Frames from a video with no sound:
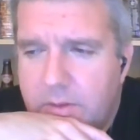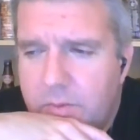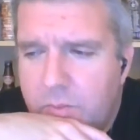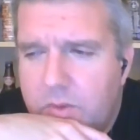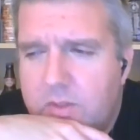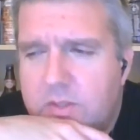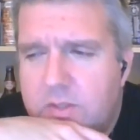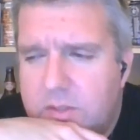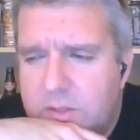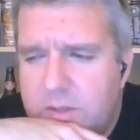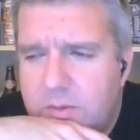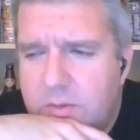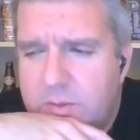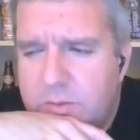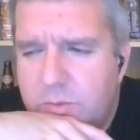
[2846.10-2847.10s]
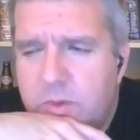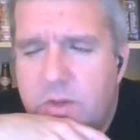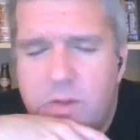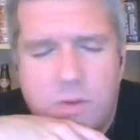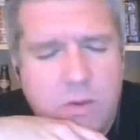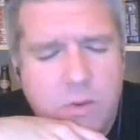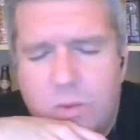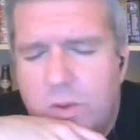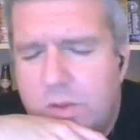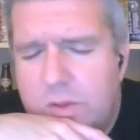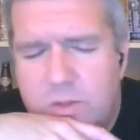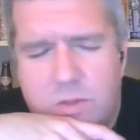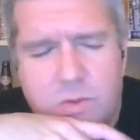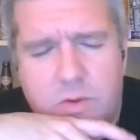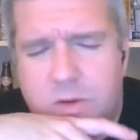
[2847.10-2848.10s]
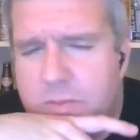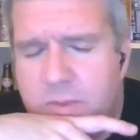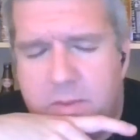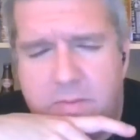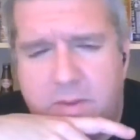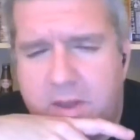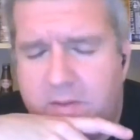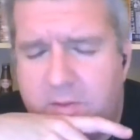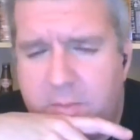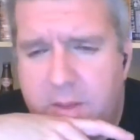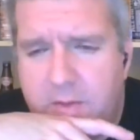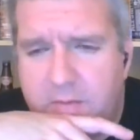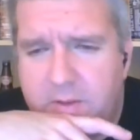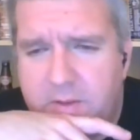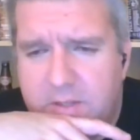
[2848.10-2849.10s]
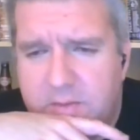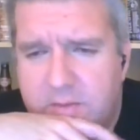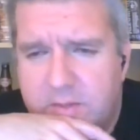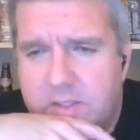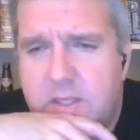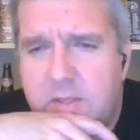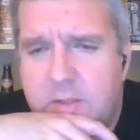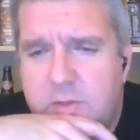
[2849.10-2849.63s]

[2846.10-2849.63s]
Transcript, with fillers: It wasn't. It was one. It was one of my favourite beer festivals.